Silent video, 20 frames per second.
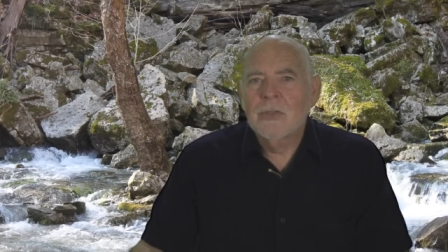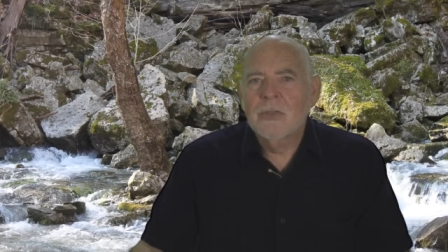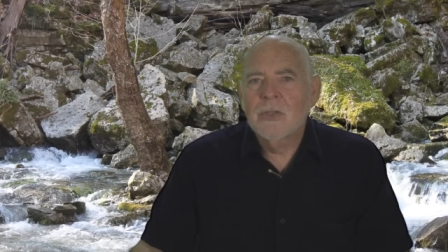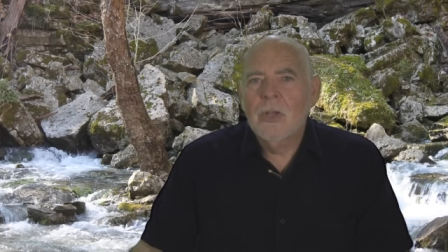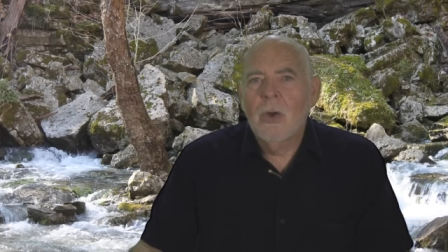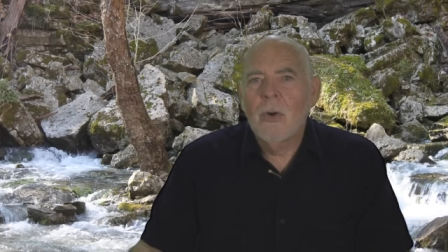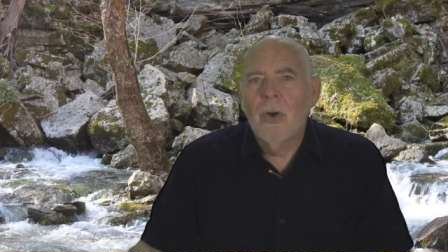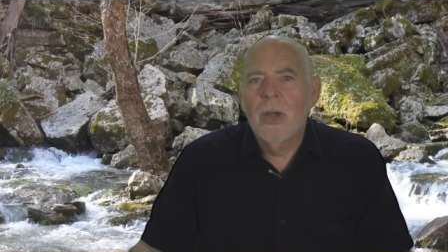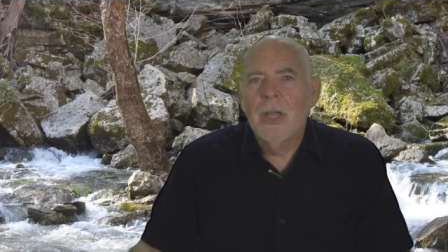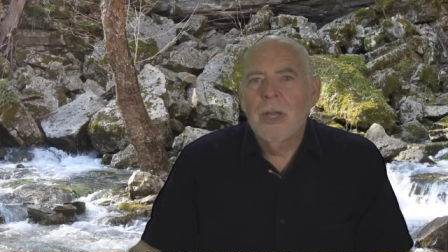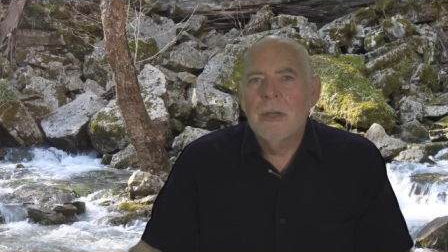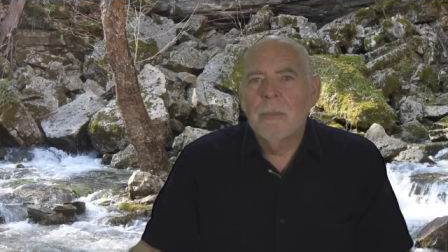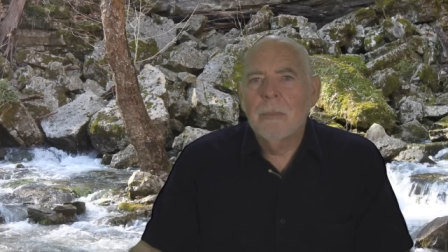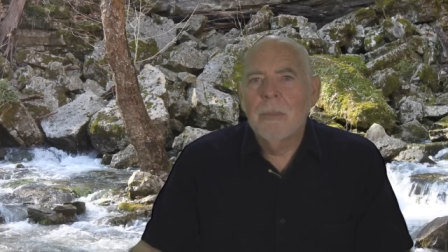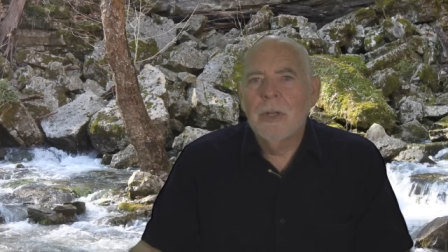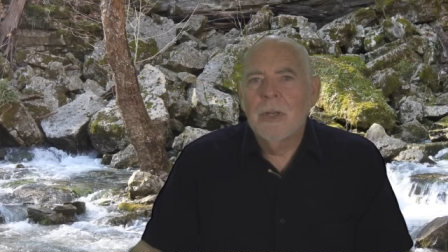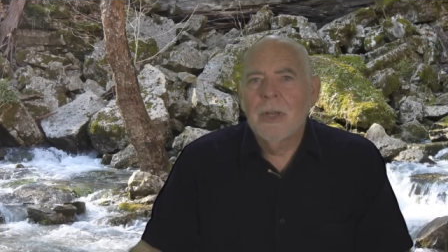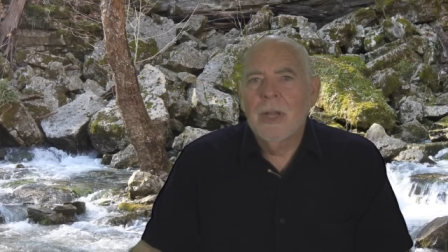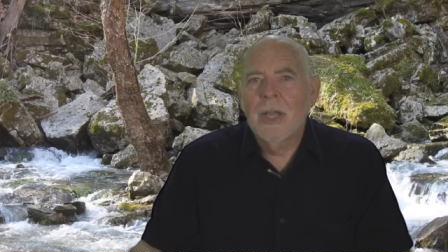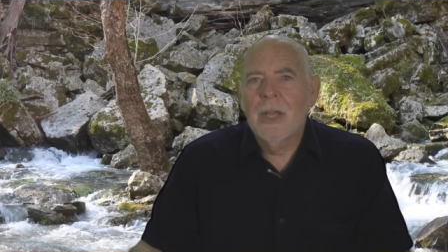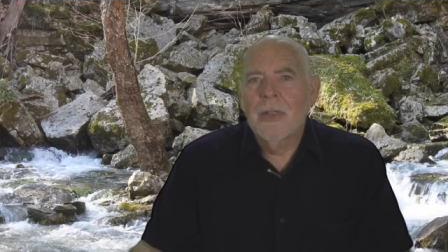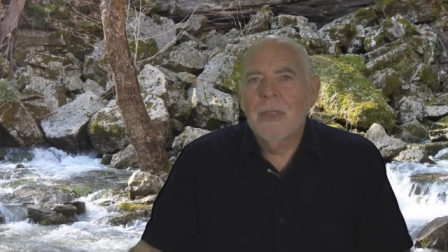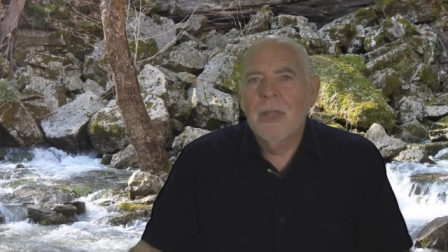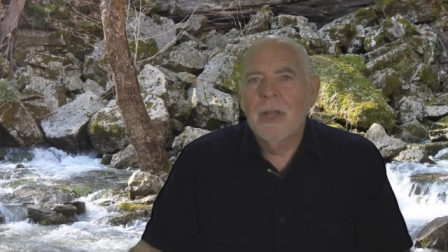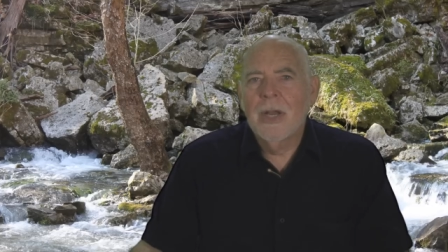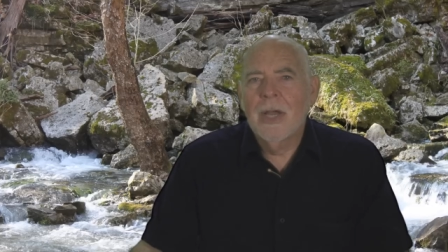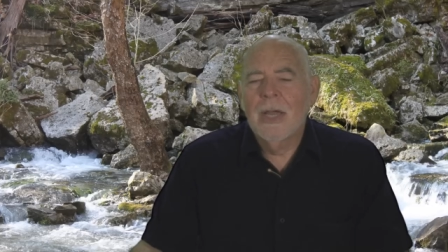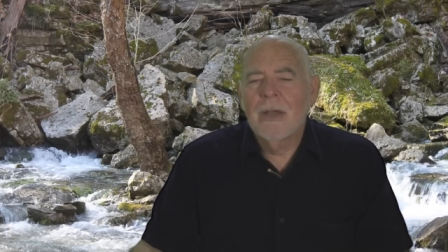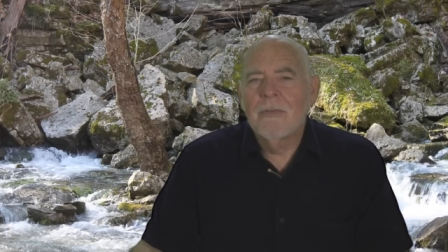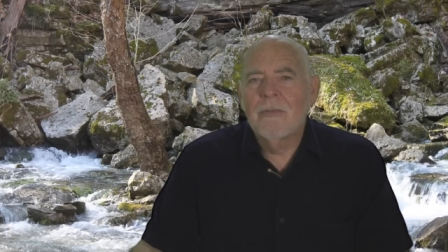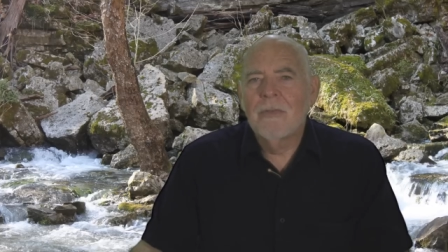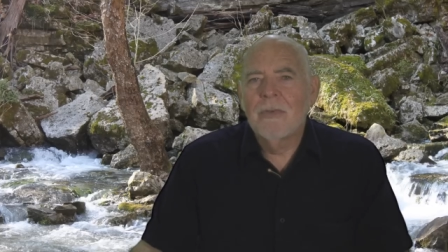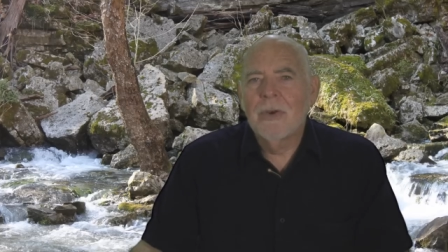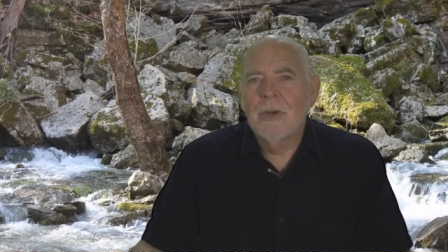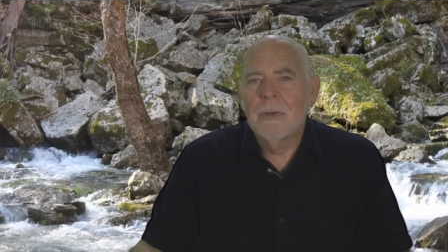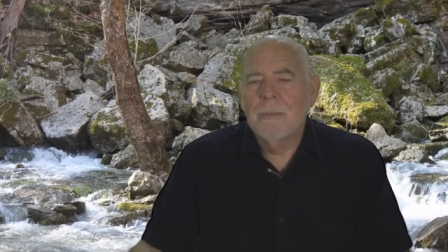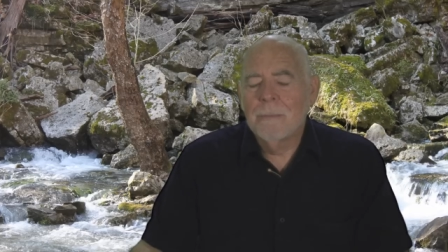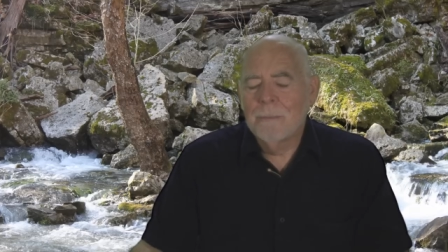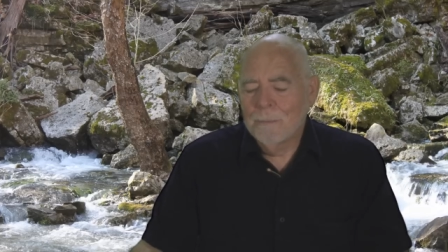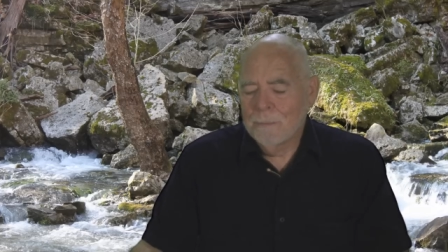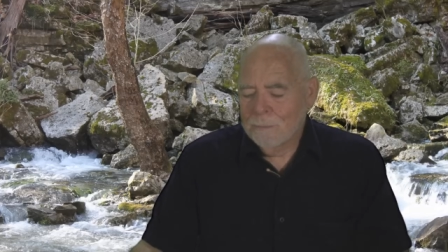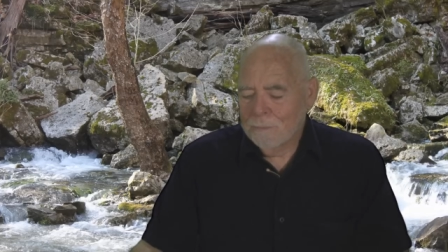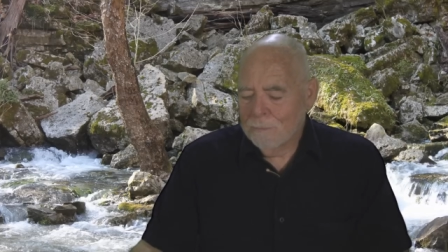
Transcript: saw it, but now that I've uh,